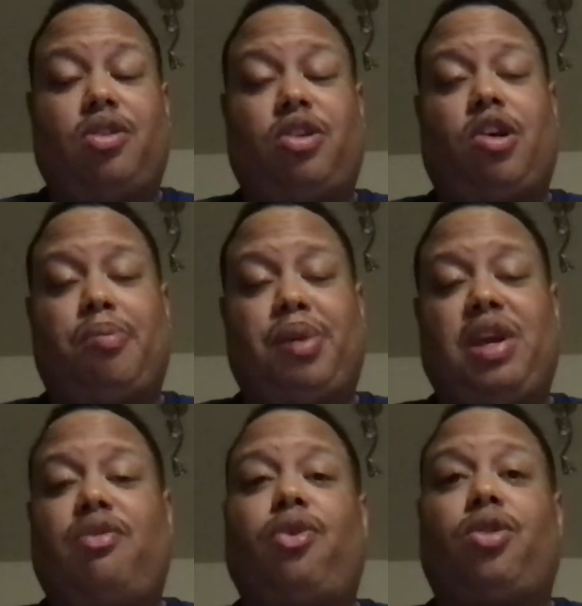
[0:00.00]
to
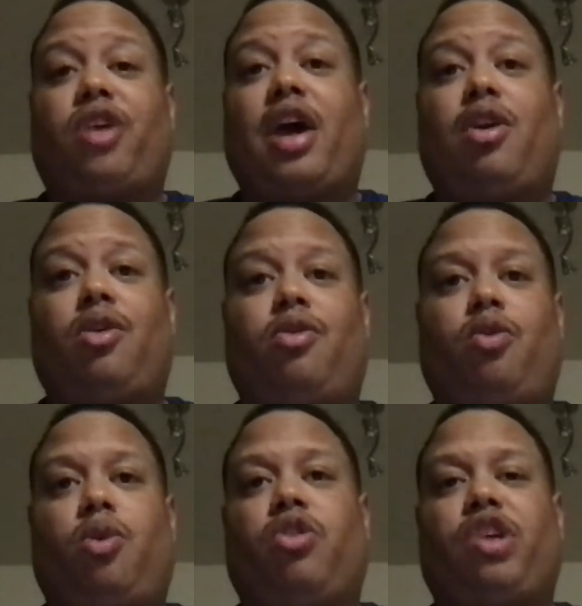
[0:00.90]
compete for a title of the
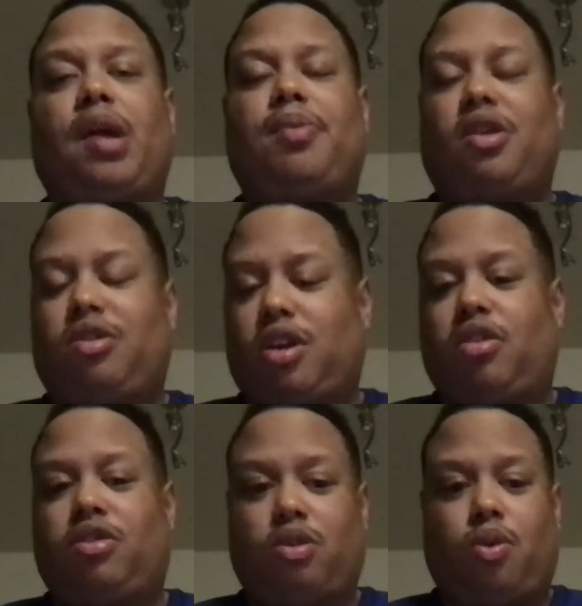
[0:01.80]
world champions.
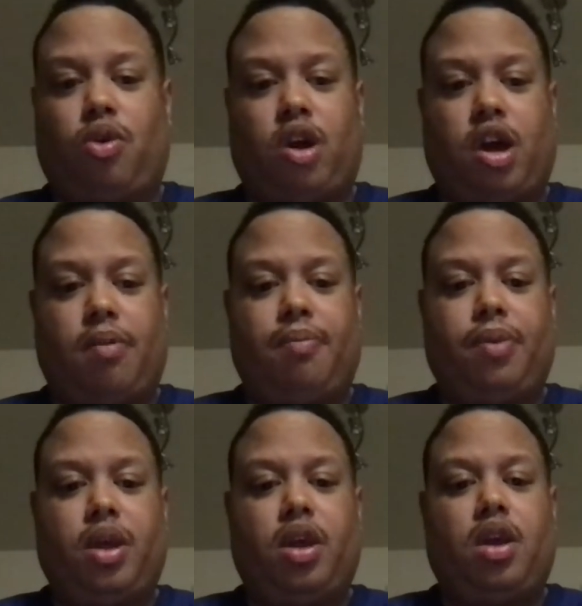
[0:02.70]
That's the World Cup.
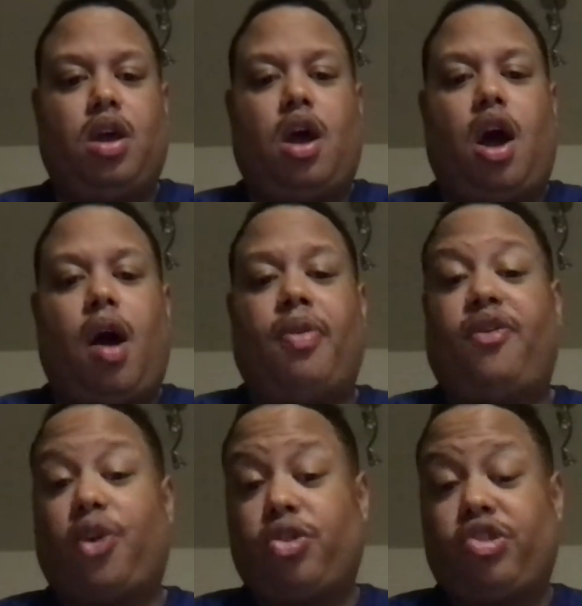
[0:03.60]
The
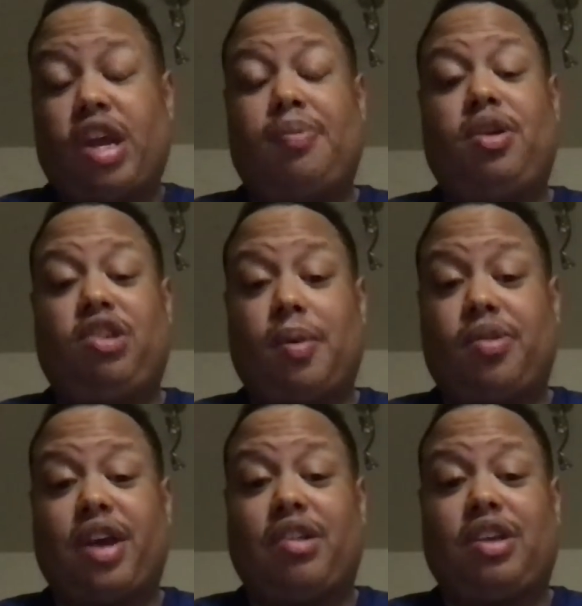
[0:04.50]
first championship
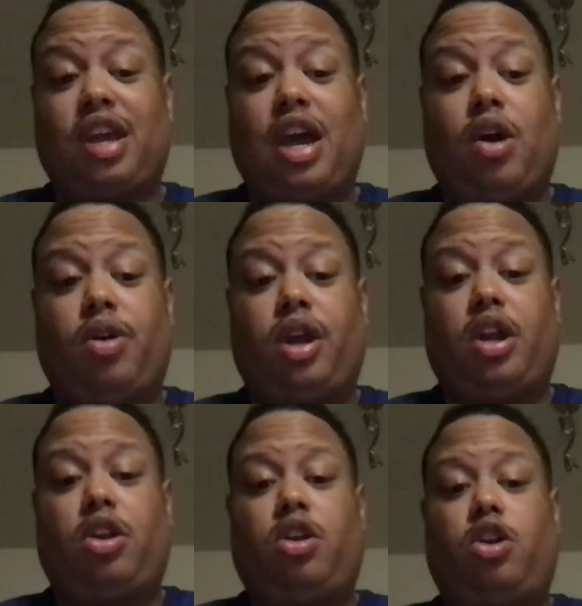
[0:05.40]
was actually held
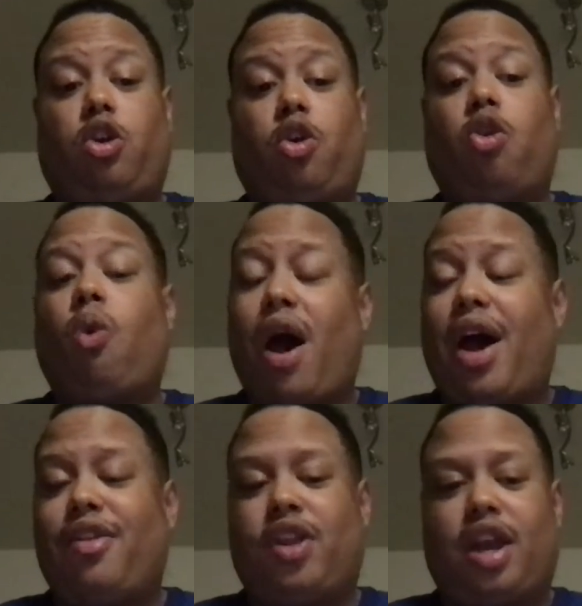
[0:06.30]
in
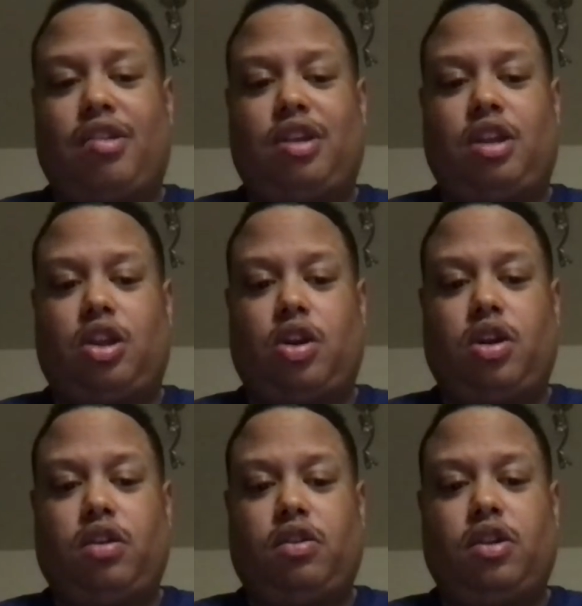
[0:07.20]
Uruguay in the
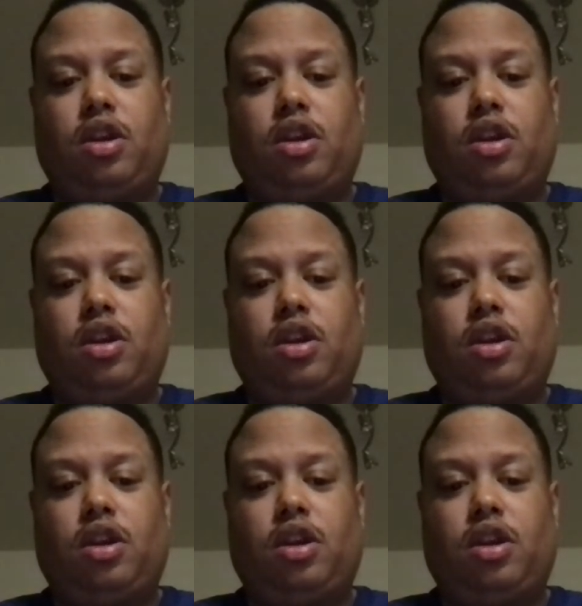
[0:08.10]
1930s.